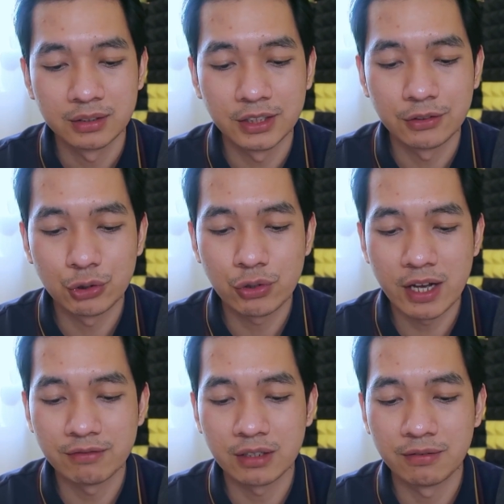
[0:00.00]
Then do you
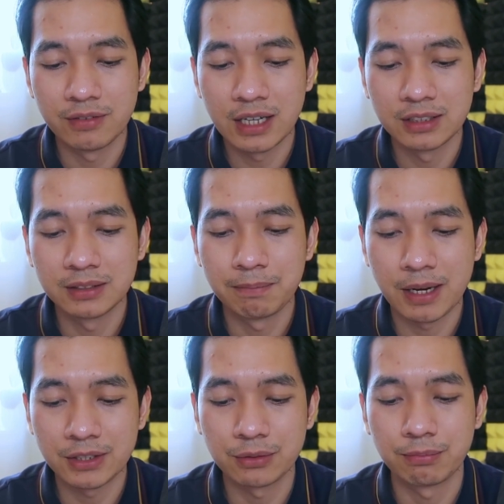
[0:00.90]
have a valid
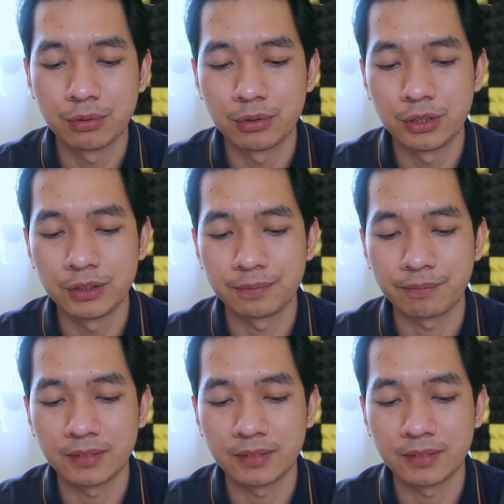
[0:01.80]
passport?